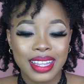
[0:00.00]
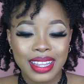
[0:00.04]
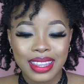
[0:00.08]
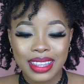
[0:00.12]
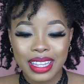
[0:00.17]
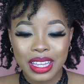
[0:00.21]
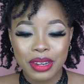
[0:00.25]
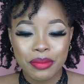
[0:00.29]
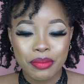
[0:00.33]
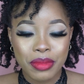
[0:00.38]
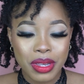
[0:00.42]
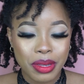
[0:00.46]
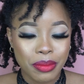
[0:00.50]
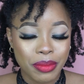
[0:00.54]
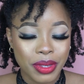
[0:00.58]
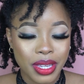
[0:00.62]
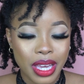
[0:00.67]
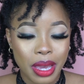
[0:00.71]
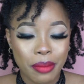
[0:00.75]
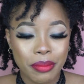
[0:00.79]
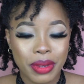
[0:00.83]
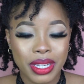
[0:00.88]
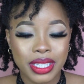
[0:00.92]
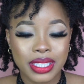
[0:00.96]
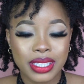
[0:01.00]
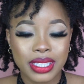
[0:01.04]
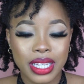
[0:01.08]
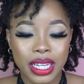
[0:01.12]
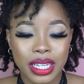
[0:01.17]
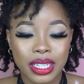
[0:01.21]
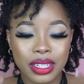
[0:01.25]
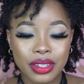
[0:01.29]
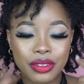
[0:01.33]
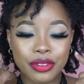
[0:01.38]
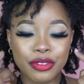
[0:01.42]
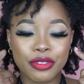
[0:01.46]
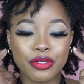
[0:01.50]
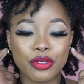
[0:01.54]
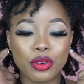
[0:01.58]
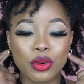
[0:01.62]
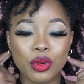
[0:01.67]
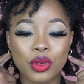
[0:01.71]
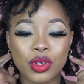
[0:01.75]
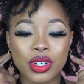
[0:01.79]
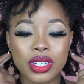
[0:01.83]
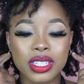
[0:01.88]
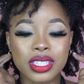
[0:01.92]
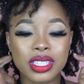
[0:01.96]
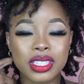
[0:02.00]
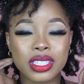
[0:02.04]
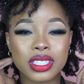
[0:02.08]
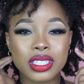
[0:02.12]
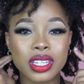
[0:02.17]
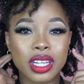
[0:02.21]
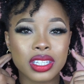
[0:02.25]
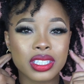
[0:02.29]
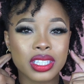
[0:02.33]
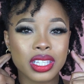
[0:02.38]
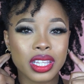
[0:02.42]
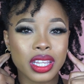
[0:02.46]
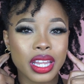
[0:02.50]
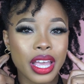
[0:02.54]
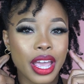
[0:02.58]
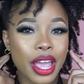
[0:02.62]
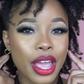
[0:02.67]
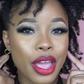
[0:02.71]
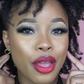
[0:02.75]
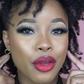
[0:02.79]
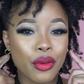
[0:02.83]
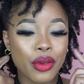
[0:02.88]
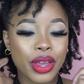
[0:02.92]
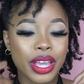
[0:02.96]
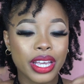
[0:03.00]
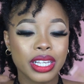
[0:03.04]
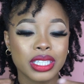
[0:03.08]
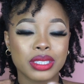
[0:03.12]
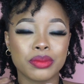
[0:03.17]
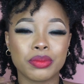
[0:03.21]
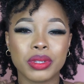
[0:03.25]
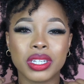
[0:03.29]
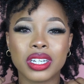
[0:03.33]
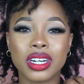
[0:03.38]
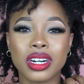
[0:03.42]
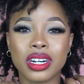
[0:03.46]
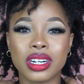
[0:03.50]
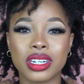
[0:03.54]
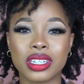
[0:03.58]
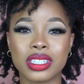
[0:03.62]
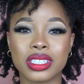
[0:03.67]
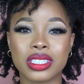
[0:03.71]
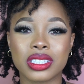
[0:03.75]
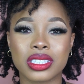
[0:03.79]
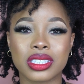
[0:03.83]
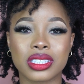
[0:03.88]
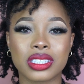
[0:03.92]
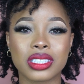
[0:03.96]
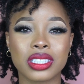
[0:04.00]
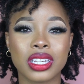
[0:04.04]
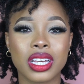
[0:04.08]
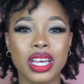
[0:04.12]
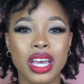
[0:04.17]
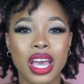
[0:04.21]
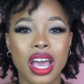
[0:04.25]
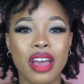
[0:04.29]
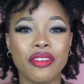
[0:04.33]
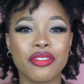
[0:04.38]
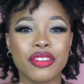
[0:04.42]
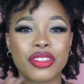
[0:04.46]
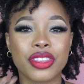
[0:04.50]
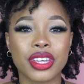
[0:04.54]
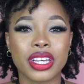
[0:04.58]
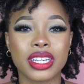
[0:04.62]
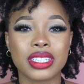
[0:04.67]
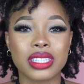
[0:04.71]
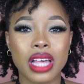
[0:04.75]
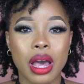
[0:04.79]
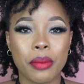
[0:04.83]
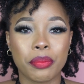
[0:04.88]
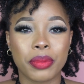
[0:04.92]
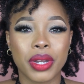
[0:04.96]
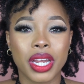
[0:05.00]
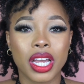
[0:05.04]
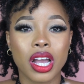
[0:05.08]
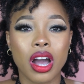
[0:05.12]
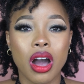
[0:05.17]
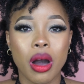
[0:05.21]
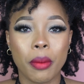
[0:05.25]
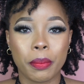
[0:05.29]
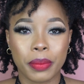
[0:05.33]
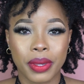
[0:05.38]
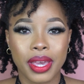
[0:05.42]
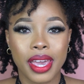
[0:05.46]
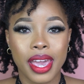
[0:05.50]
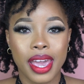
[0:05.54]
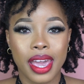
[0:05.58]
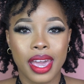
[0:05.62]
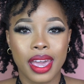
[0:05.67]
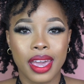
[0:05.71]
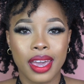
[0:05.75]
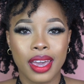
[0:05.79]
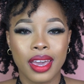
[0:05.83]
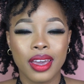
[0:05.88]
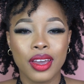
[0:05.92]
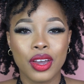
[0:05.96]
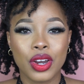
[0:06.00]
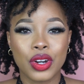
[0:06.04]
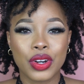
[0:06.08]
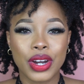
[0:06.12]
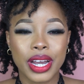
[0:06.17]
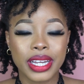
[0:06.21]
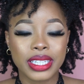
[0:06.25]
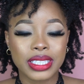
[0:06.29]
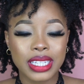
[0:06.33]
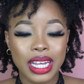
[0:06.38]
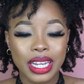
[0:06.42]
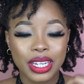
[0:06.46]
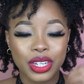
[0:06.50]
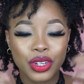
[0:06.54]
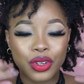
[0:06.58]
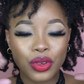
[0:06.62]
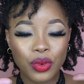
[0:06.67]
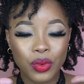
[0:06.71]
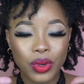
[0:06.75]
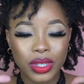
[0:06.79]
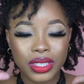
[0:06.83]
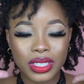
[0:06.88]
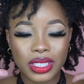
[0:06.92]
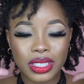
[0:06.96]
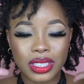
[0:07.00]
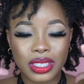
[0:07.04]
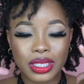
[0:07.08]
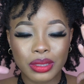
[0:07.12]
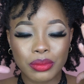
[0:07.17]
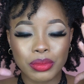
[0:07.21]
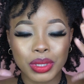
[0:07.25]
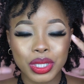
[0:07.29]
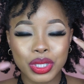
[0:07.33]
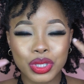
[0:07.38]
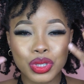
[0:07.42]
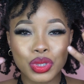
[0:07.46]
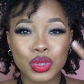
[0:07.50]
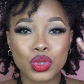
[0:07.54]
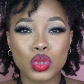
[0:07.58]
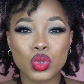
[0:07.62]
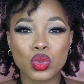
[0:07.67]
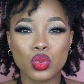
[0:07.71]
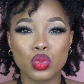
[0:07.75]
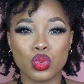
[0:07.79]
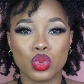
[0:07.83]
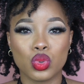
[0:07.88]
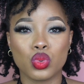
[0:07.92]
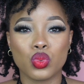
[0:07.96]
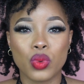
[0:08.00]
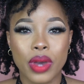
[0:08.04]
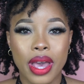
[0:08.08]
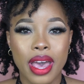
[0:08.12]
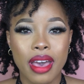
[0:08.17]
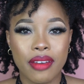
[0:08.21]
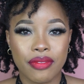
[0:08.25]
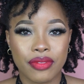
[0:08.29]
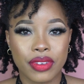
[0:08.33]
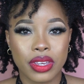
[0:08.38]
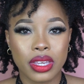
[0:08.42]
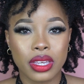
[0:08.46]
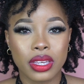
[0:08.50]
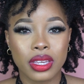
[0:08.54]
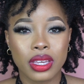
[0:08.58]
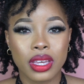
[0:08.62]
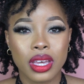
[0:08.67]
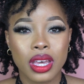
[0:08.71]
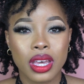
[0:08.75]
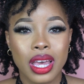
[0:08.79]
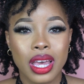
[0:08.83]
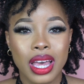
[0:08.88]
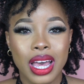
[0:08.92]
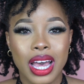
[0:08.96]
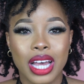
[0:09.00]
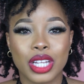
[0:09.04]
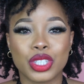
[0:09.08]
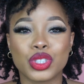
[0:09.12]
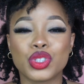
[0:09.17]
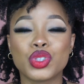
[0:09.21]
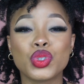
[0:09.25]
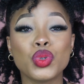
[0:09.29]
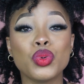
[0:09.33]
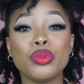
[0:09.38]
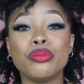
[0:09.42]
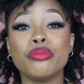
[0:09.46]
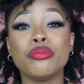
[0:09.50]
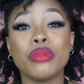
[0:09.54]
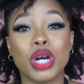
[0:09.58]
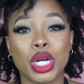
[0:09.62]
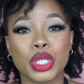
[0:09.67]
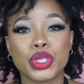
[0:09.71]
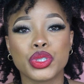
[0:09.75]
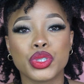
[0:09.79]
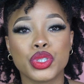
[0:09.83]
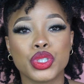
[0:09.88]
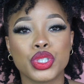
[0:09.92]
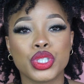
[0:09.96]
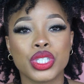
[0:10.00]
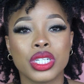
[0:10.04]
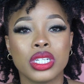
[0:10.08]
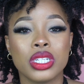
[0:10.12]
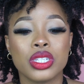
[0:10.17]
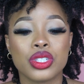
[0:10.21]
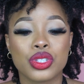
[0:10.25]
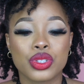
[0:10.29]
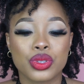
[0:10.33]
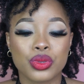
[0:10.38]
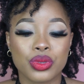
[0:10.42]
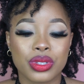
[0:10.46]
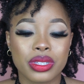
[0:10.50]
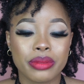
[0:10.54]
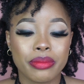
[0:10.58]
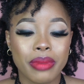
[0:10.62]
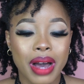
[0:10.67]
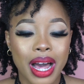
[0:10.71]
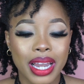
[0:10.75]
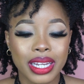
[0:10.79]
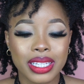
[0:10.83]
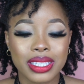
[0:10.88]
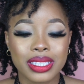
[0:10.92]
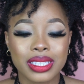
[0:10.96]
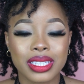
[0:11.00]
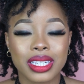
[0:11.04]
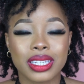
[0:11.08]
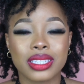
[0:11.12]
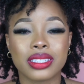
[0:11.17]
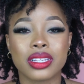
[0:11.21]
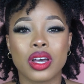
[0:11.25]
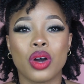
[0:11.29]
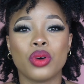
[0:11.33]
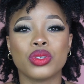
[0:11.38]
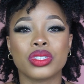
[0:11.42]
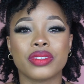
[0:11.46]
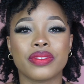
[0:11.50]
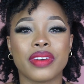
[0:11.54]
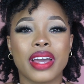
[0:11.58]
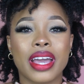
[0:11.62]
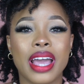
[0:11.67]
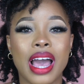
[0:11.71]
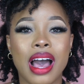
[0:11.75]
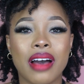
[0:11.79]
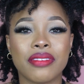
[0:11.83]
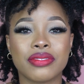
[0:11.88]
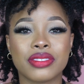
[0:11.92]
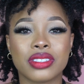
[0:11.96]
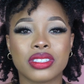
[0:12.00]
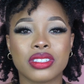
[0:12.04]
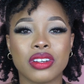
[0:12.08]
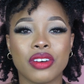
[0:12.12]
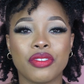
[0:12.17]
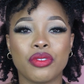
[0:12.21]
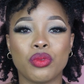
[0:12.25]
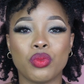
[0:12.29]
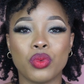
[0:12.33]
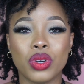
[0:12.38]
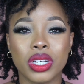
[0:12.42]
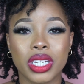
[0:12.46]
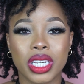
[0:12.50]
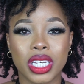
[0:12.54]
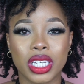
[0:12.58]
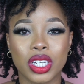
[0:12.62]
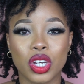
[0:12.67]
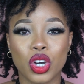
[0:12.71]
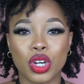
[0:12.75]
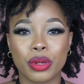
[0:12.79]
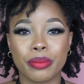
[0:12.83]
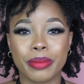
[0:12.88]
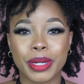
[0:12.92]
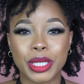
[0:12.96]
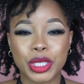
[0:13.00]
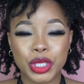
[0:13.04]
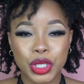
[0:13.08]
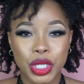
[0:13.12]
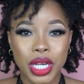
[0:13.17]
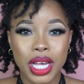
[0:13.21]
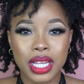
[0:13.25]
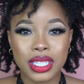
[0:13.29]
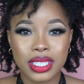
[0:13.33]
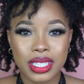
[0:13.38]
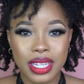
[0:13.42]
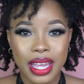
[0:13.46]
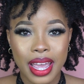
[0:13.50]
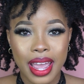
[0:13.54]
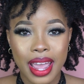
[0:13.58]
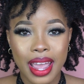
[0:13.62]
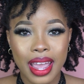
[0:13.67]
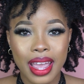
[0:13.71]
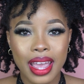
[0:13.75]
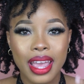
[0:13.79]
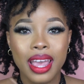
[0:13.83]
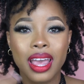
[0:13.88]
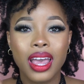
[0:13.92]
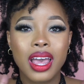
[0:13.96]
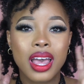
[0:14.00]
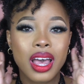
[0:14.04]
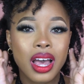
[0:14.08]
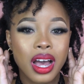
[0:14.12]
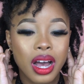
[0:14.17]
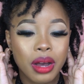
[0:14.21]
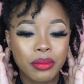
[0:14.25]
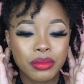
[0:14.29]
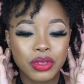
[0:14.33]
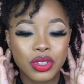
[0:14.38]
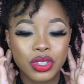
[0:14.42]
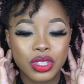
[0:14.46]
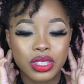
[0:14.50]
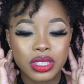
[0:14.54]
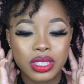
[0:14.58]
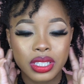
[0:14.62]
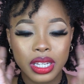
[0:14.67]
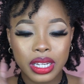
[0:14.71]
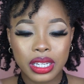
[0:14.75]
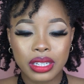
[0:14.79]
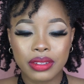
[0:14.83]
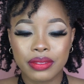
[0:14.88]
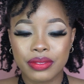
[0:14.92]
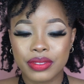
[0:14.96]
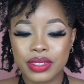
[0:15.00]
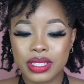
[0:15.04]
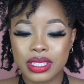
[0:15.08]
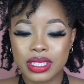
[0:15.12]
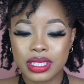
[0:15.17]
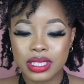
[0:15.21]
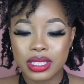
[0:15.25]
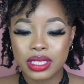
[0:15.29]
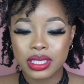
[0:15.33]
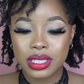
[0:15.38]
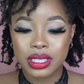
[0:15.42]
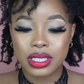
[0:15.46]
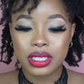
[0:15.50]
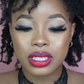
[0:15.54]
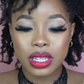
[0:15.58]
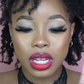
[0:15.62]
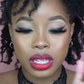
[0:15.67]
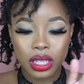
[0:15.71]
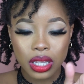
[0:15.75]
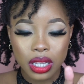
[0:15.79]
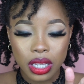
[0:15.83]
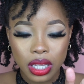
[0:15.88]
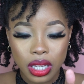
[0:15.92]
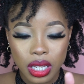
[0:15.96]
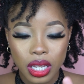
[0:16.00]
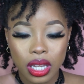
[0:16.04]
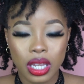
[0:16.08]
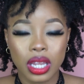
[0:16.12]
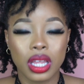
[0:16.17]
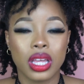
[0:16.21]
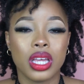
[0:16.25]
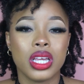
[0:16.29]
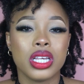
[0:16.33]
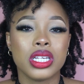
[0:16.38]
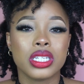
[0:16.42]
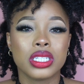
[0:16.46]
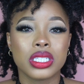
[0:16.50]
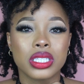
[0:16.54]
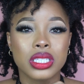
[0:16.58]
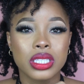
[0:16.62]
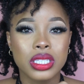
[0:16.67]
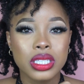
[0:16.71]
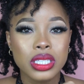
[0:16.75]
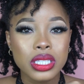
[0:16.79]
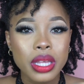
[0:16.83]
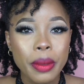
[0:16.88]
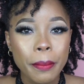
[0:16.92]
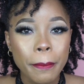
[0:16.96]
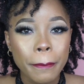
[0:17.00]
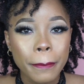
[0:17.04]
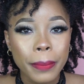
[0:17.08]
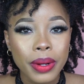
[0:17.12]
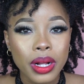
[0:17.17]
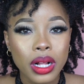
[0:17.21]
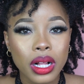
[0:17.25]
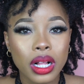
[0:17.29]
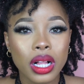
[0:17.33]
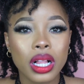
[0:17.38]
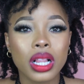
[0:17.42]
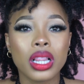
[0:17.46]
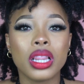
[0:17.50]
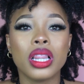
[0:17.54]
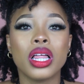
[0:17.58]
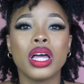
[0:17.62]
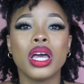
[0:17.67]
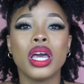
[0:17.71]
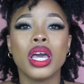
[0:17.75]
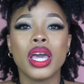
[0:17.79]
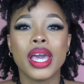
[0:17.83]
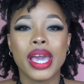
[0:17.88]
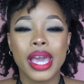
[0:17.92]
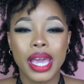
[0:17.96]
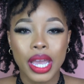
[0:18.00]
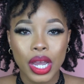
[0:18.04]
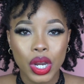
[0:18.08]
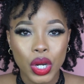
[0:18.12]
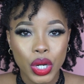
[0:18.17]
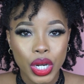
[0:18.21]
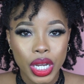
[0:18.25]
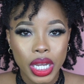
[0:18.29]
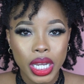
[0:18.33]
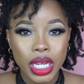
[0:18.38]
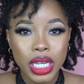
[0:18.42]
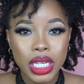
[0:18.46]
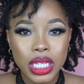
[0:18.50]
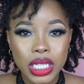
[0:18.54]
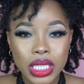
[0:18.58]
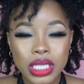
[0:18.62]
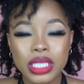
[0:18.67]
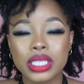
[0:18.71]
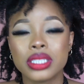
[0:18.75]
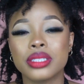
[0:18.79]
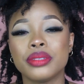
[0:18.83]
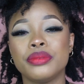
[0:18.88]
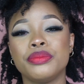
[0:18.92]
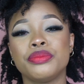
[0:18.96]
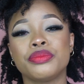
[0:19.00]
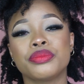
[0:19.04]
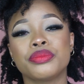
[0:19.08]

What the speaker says: Then maybe I might settle for subtle earrings, because everything is happening up here, right? And you don't want it to be too heavy and too much. So to balance things out, if I have stuff working on my chest hair, I'm gonna settle for subtle, simple earrings.